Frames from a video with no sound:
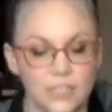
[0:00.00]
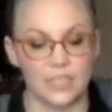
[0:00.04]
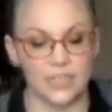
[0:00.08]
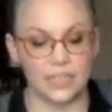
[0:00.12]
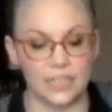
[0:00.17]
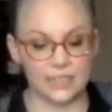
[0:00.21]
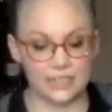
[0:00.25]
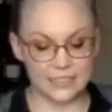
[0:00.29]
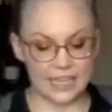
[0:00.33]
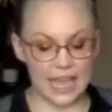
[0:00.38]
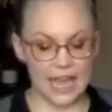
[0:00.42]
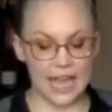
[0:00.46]

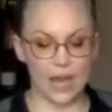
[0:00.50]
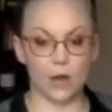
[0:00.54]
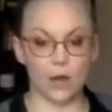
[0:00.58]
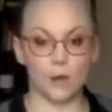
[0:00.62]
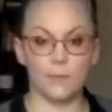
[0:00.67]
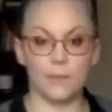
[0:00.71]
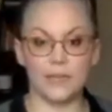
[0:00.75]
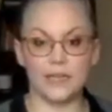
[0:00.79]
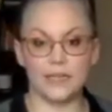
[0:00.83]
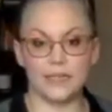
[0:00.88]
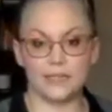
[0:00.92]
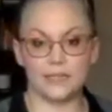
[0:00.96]
to help
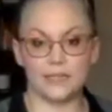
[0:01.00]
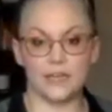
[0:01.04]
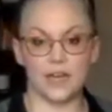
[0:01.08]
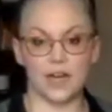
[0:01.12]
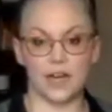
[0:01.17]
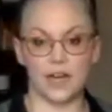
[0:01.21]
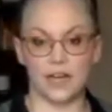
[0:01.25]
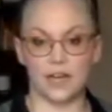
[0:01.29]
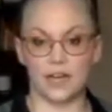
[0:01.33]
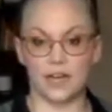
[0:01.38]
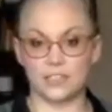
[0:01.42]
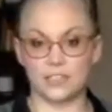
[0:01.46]
it
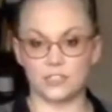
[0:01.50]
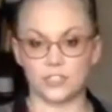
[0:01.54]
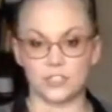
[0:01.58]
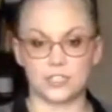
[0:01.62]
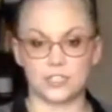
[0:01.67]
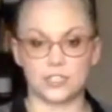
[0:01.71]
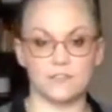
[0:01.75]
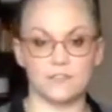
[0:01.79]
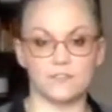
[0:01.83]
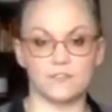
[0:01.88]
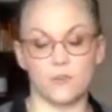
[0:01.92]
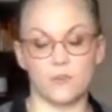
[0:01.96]
just
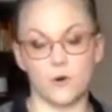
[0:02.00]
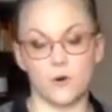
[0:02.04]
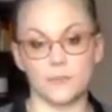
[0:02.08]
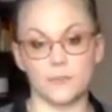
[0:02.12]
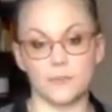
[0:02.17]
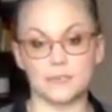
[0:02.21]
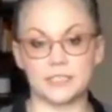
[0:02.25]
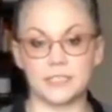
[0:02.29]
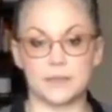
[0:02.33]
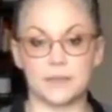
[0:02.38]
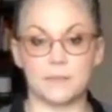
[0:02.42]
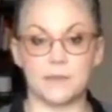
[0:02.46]
conform
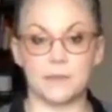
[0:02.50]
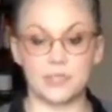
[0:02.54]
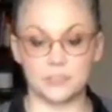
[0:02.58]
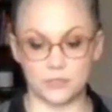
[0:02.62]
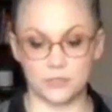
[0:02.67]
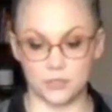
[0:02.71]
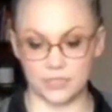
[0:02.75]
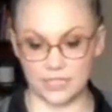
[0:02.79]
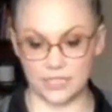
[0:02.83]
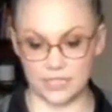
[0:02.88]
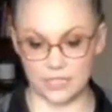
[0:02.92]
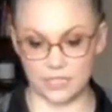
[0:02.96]
to the
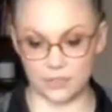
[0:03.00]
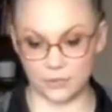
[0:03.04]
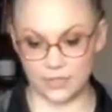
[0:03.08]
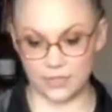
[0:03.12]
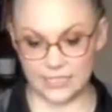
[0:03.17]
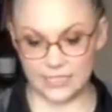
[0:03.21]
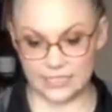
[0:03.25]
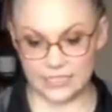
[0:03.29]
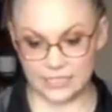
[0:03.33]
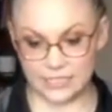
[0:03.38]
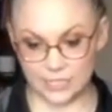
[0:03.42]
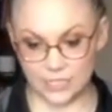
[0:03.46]
muscles a little
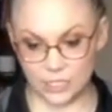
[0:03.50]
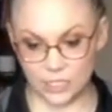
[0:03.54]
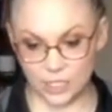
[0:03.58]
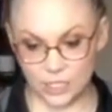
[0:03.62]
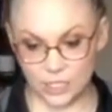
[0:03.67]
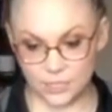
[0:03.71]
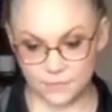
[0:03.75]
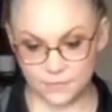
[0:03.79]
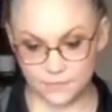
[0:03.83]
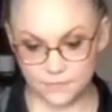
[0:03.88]
easier.